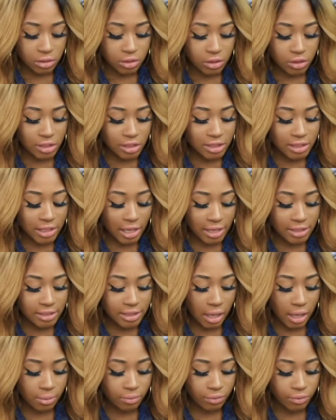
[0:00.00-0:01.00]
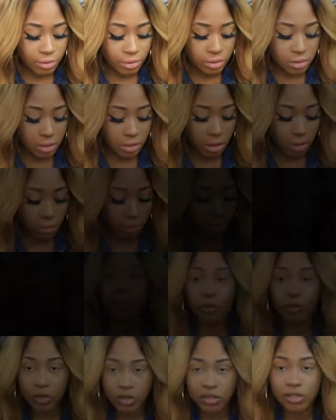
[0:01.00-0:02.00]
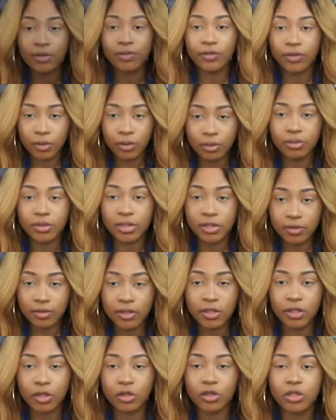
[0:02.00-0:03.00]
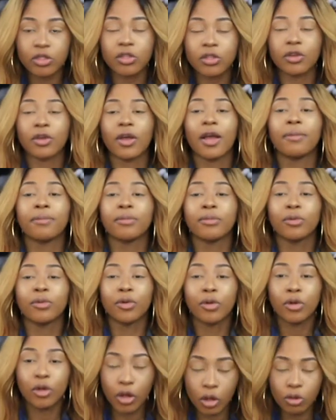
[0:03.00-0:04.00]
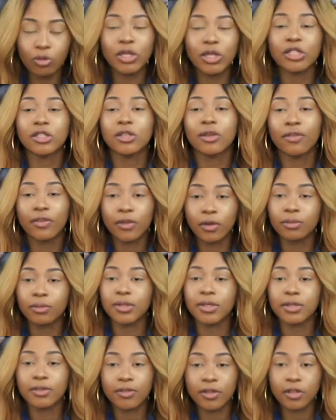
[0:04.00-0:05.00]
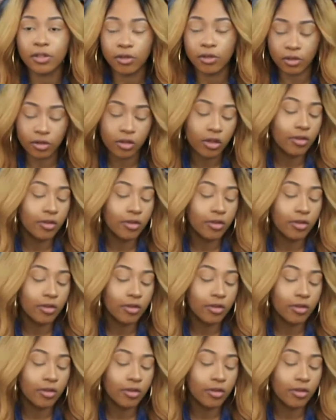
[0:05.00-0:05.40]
Just take time for yourself. I want to film this video, so I'm going to film this video